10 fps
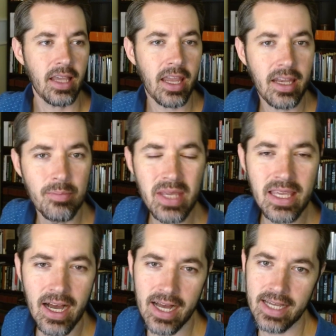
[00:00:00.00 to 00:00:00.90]
and
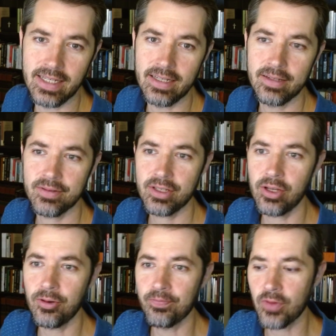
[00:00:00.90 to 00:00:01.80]
beyond.
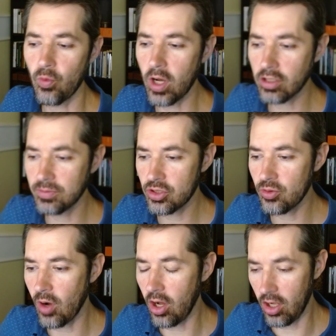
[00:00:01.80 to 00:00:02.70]
So, welcome
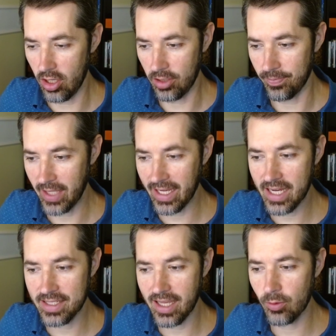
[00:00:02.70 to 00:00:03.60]
to all. Like
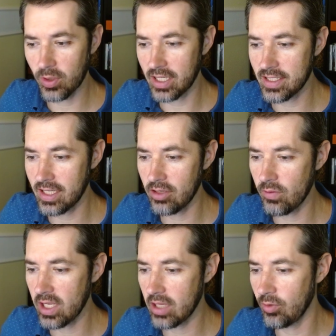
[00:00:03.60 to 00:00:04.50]
I said, we're
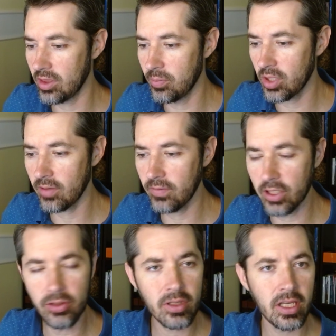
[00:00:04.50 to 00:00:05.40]
continuing with the book of
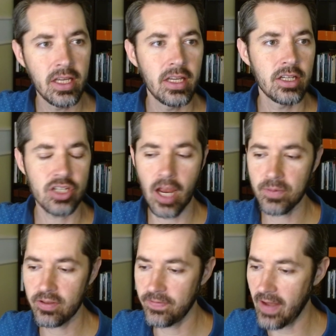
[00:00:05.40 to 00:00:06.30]
Luke
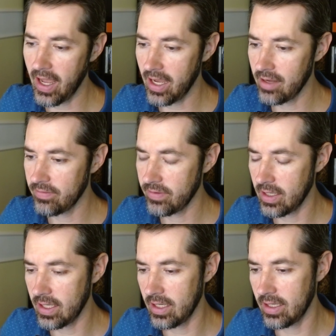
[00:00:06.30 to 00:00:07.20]
chapter 5.
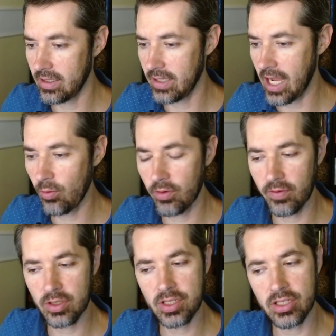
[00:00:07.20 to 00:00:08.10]
Uh, now we're
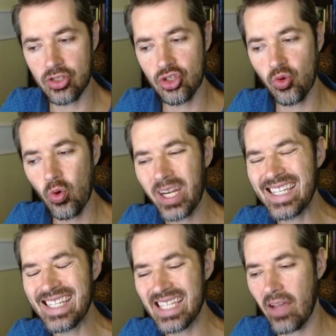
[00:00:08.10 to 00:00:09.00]
verses
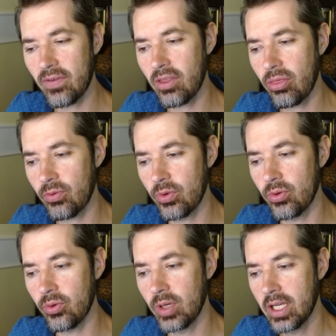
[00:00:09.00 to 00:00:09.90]
27
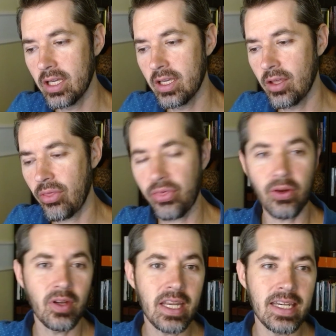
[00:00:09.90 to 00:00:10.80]
through
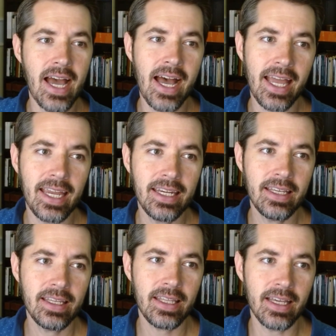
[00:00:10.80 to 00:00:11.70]
39.
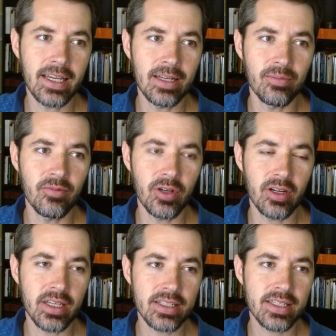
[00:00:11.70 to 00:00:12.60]
I'm um,
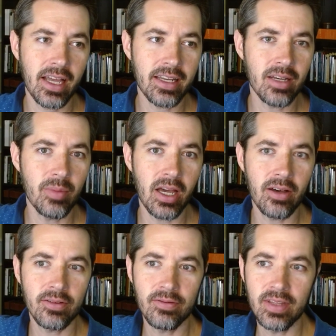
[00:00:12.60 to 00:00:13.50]
very excited
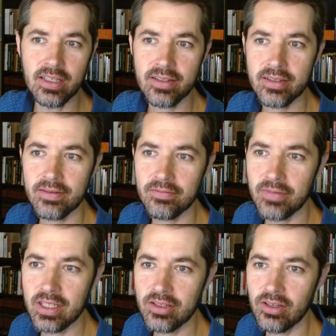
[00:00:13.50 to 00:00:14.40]
about this,
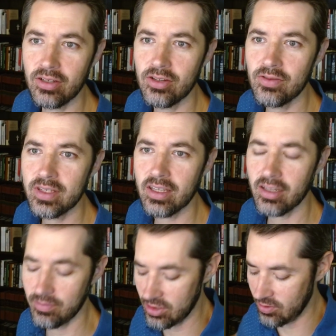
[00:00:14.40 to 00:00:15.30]
this good news that
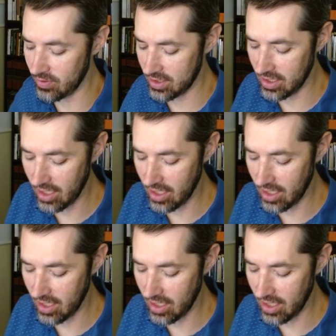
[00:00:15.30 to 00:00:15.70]
comes to us